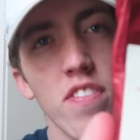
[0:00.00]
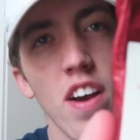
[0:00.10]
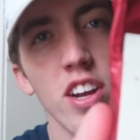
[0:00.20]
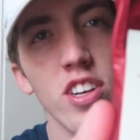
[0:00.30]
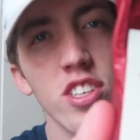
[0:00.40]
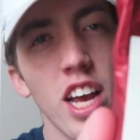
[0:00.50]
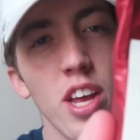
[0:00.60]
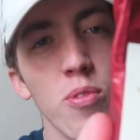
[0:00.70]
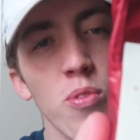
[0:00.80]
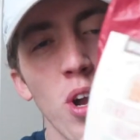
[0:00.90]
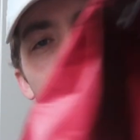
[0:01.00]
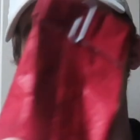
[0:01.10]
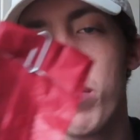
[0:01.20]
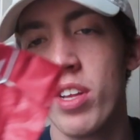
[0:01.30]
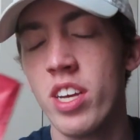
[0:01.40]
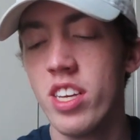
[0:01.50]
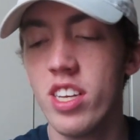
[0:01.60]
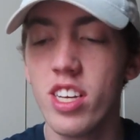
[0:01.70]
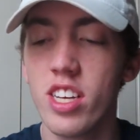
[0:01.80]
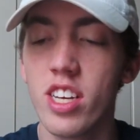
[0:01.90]
fireside rum blend
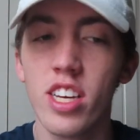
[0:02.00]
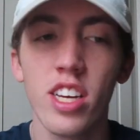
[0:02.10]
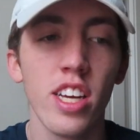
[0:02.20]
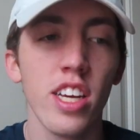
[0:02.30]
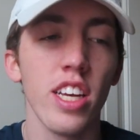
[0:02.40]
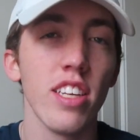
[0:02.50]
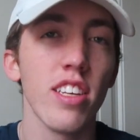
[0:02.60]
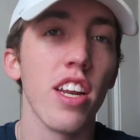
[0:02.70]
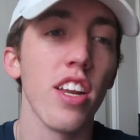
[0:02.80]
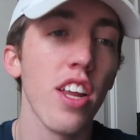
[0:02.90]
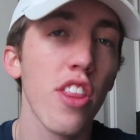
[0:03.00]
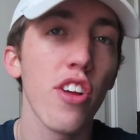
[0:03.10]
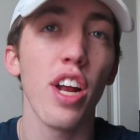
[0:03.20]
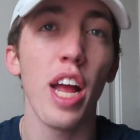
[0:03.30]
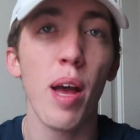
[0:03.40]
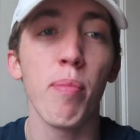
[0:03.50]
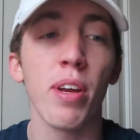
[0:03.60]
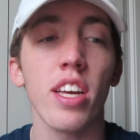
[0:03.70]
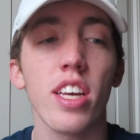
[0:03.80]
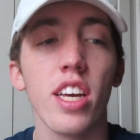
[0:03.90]
inside another
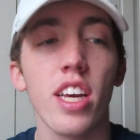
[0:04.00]
epic